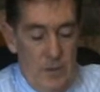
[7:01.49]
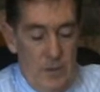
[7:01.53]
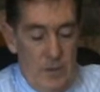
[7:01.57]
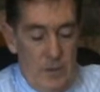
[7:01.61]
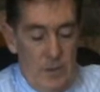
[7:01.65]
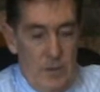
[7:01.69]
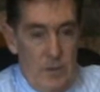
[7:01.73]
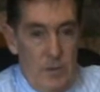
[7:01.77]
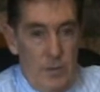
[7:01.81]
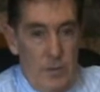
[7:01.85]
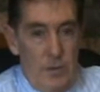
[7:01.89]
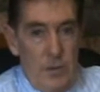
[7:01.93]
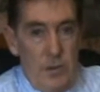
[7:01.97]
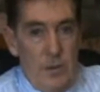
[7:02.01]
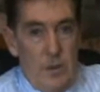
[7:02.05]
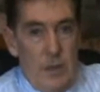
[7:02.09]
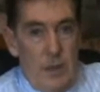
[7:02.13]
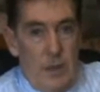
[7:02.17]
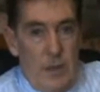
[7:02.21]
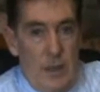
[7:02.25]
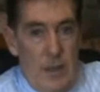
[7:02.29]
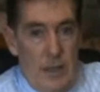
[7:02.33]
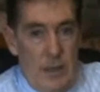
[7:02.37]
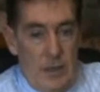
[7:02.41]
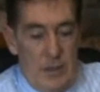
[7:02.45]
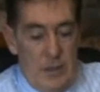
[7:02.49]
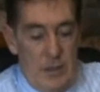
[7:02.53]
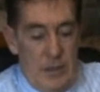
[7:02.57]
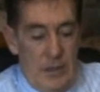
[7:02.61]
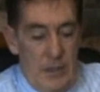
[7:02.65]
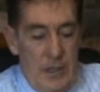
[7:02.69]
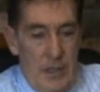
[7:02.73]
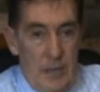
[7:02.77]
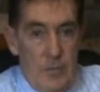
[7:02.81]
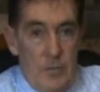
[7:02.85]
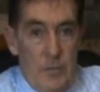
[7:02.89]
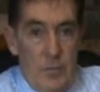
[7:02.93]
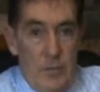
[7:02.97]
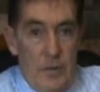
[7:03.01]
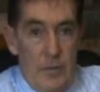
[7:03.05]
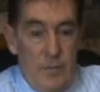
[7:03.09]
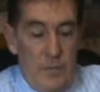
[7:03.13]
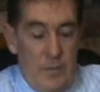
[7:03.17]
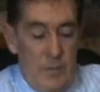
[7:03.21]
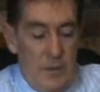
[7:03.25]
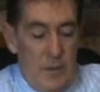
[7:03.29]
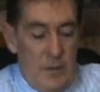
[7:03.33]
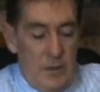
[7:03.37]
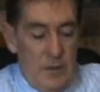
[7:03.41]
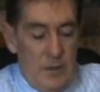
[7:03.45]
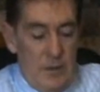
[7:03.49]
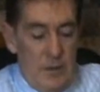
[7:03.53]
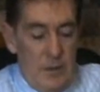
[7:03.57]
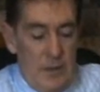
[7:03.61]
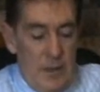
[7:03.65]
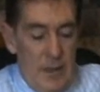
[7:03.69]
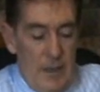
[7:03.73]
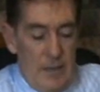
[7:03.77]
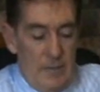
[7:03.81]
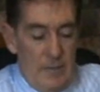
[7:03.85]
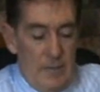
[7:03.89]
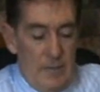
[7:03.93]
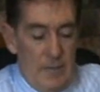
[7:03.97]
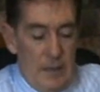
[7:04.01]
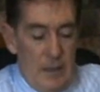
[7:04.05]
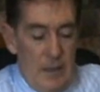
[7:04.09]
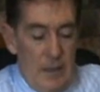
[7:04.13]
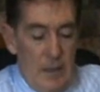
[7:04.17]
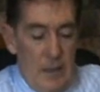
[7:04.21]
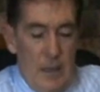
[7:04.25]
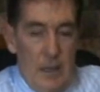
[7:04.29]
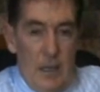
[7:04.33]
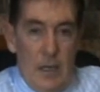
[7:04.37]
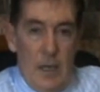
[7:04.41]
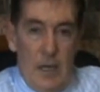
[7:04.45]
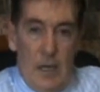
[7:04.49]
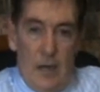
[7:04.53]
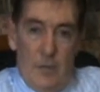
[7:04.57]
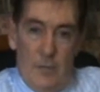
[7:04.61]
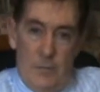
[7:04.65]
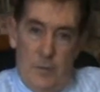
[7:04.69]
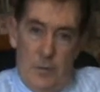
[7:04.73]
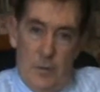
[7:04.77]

so you can actually get more information in that. Our